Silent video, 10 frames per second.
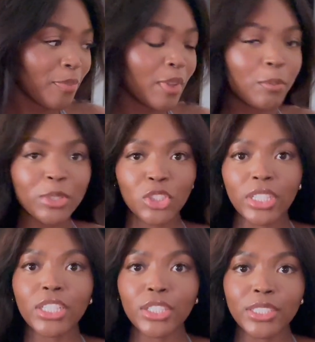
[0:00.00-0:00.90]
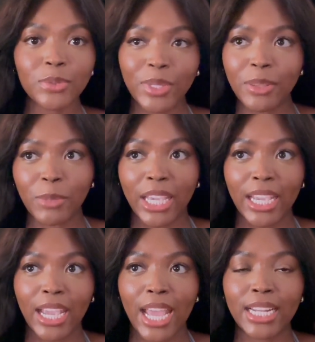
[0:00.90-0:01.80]
but she agrees with
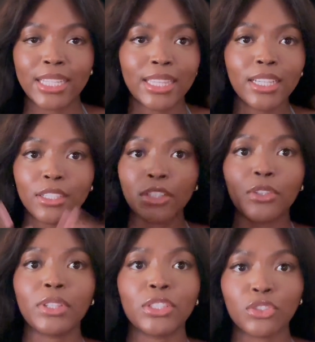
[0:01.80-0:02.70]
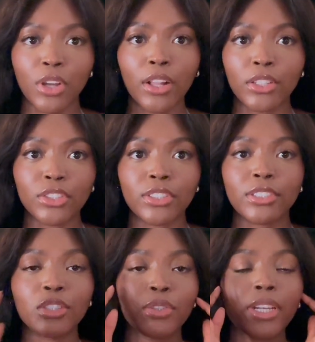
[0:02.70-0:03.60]
me. And I think, the astrologers
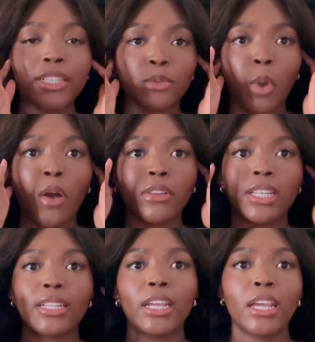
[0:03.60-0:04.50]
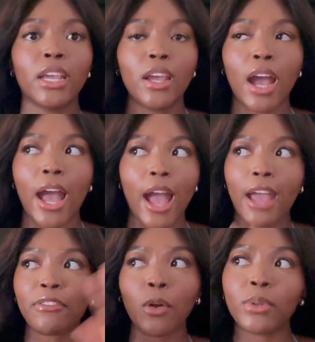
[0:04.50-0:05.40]
agree as well that
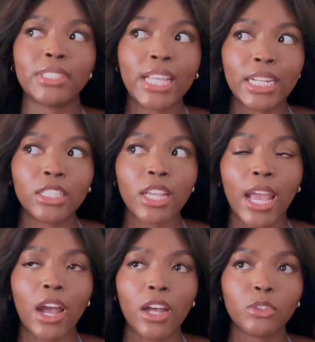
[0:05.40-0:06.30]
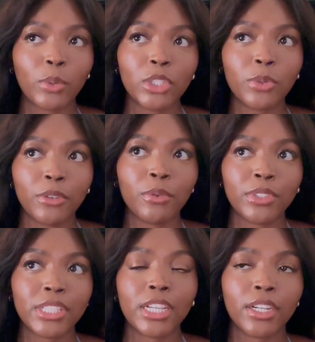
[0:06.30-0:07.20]
I've always said it, 2024
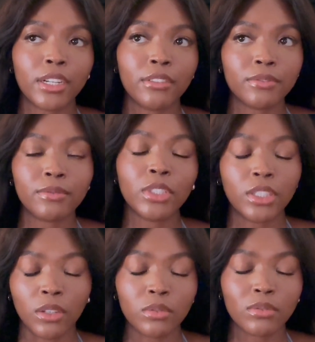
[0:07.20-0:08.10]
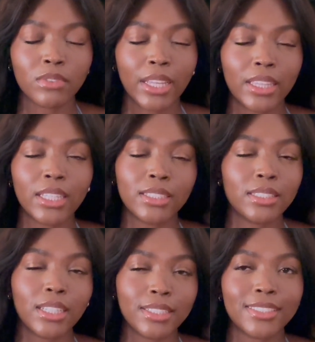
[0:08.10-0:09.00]
is the year of, I think
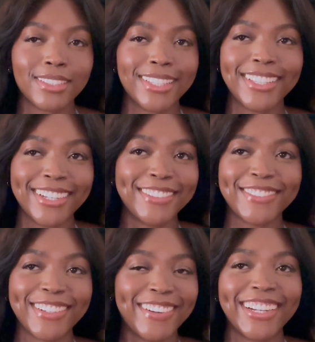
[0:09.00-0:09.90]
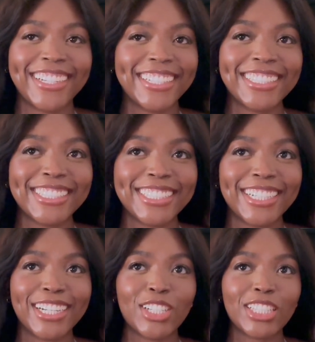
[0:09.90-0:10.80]
it is the year of Aquarius,
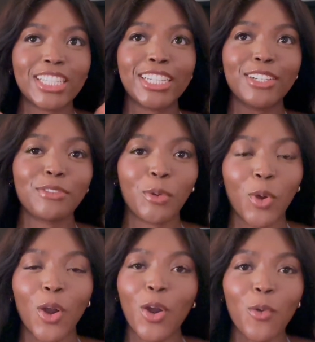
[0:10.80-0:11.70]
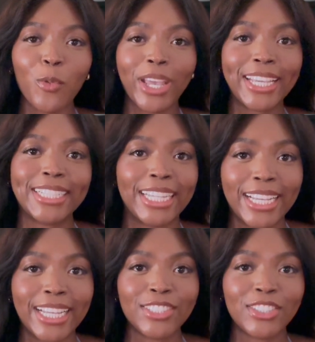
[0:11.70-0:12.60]
the year of
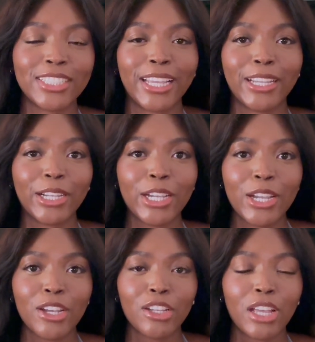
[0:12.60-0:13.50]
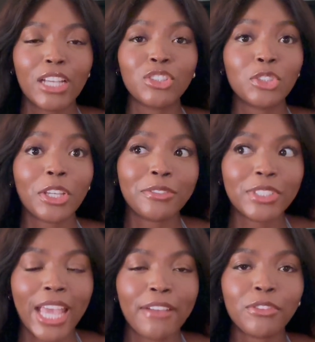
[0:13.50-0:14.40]
awakening and just a shift.
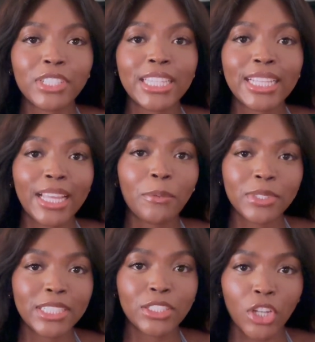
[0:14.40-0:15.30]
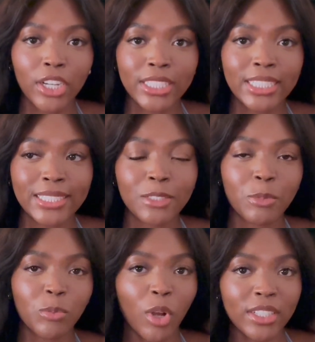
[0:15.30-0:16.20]
Everything that was in darkness has
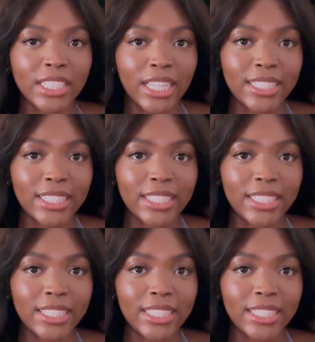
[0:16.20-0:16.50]
been brought to light